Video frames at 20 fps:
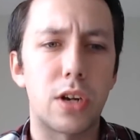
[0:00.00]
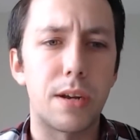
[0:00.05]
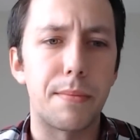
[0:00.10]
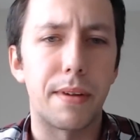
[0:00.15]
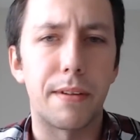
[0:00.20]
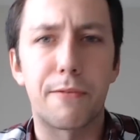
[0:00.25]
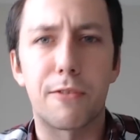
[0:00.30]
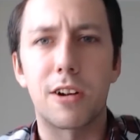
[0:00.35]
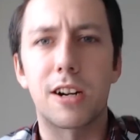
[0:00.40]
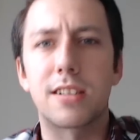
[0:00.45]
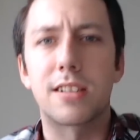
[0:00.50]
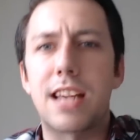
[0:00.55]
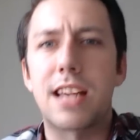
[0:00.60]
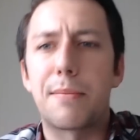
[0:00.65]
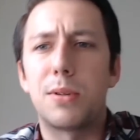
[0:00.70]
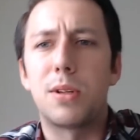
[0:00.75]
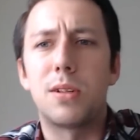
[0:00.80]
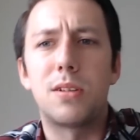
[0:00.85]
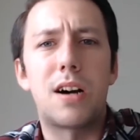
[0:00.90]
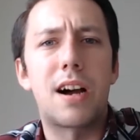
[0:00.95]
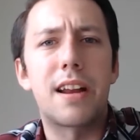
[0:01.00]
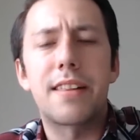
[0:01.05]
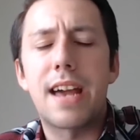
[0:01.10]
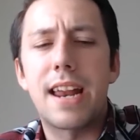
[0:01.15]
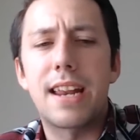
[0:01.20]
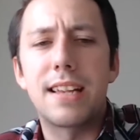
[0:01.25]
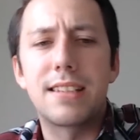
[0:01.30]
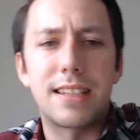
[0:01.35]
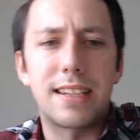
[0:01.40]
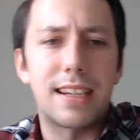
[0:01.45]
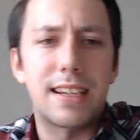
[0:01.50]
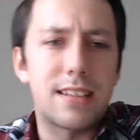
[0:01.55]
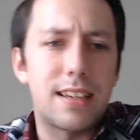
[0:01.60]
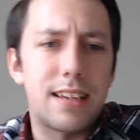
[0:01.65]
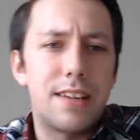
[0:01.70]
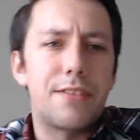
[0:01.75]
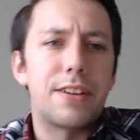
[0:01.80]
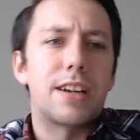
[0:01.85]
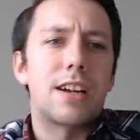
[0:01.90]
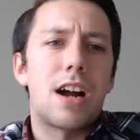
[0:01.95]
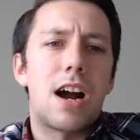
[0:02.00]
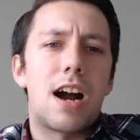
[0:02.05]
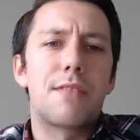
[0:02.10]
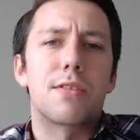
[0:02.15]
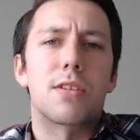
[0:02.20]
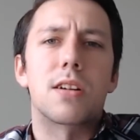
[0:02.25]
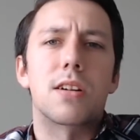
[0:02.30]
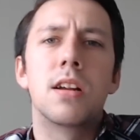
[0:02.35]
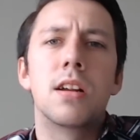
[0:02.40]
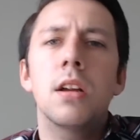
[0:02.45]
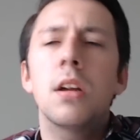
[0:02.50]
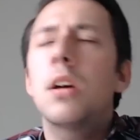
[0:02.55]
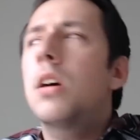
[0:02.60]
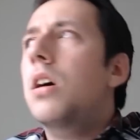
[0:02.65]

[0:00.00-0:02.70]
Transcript: treatment, for example. A lot of that isn't even covered.